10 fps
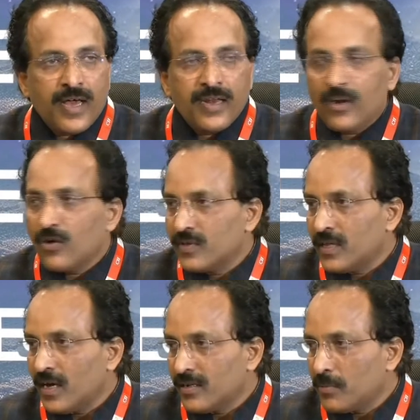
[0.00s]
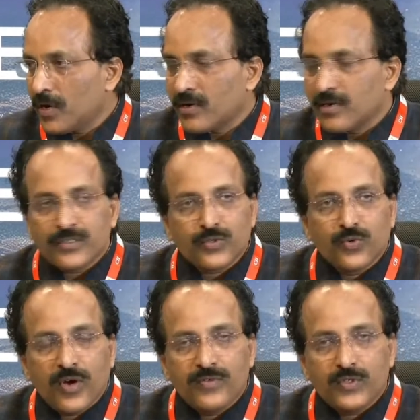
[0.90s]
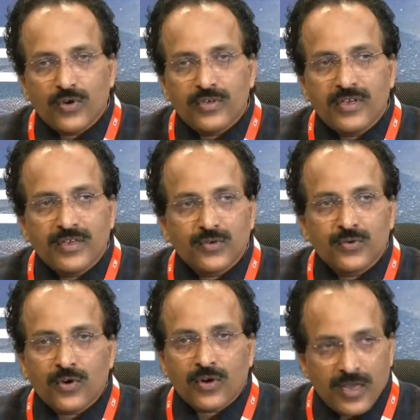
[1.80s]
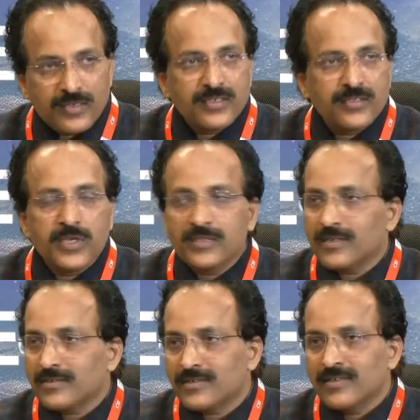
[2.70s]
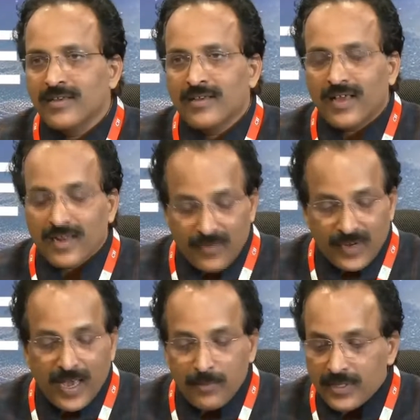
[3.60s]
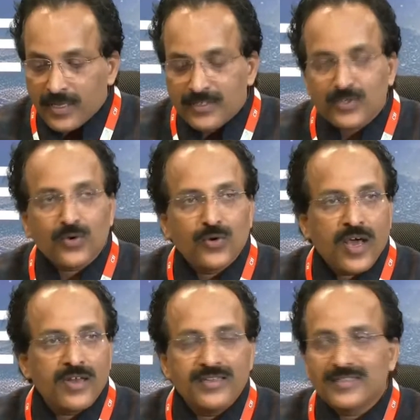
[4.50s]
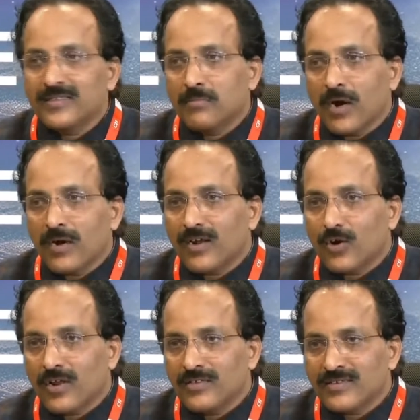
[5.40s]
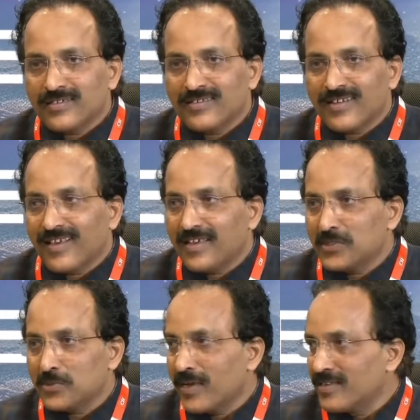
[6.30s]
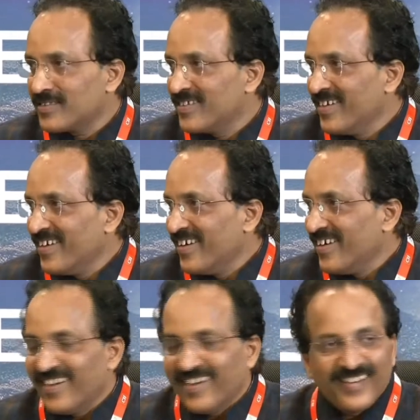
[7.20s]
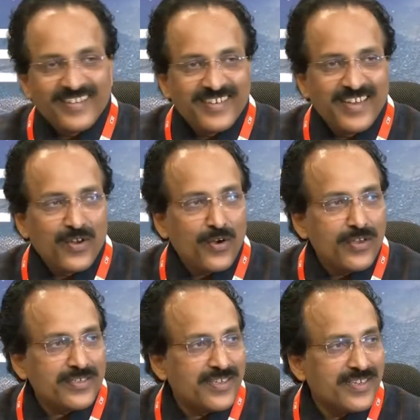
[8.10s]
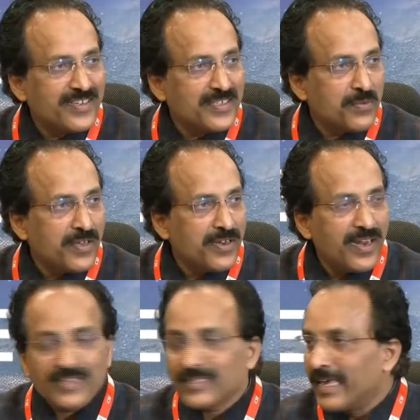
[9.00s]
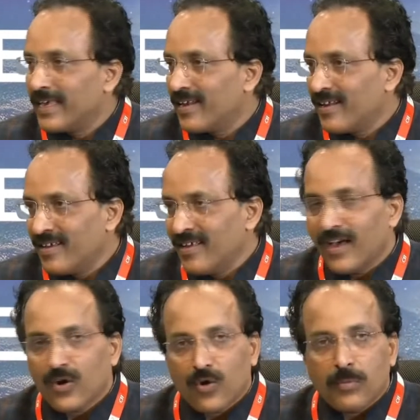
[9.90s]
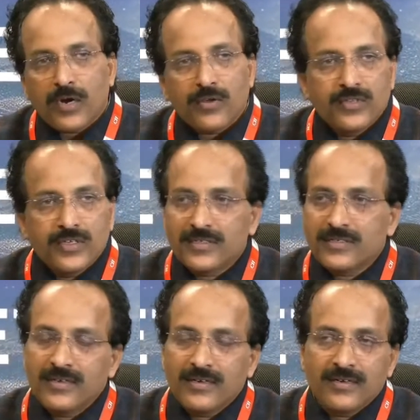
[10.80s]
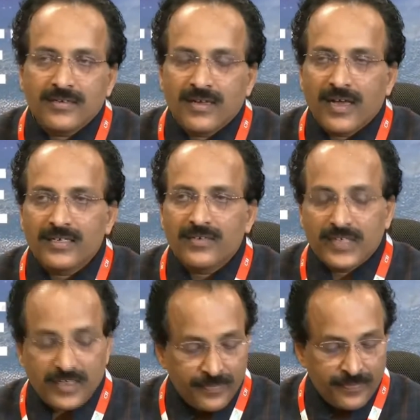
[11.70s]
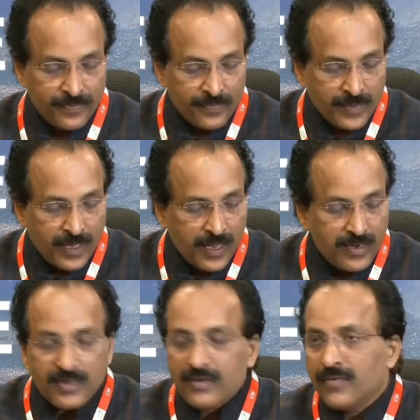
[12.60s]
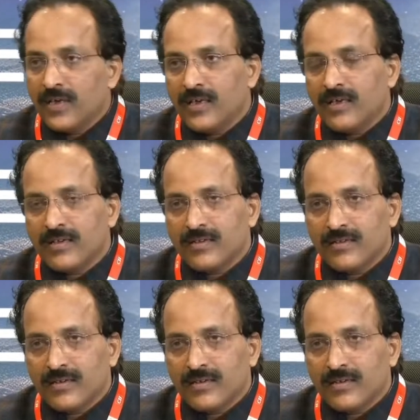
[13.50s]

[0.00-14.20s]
and along with the other partners who have joined here to organize this BSX. And I'm very happy that ISRO and its partner organizations like InSpace, DOS, NSIL are all part of this activity. And we,